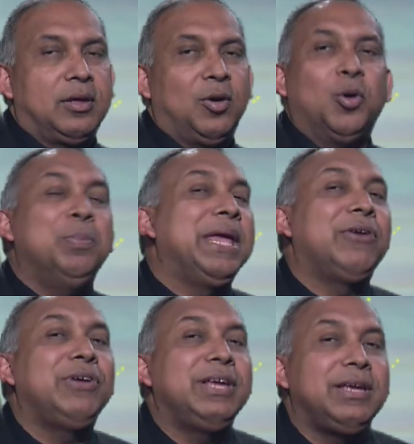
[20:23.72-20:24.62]
O oh
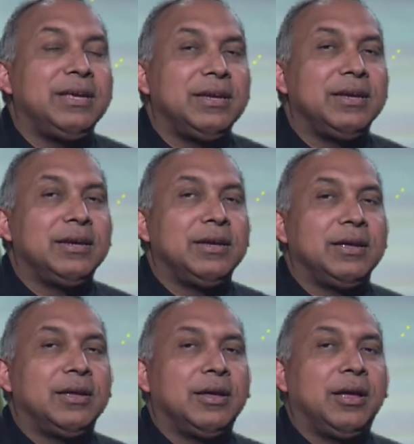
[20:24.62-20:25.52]
Mary,
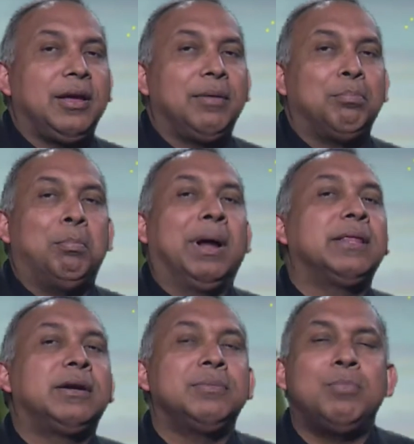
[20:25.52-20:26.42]

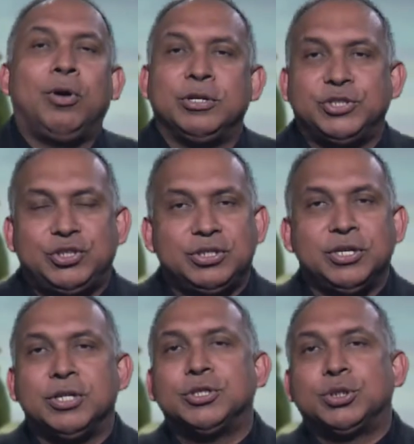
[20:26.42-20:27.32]
mother most
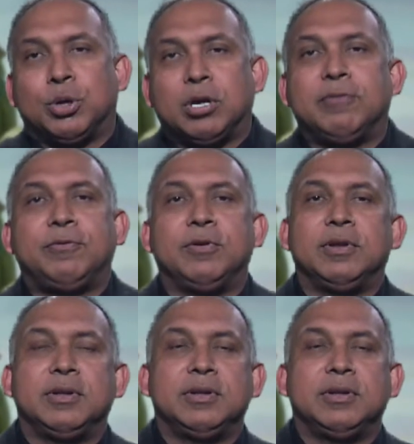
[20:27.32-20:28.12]
sorrowful,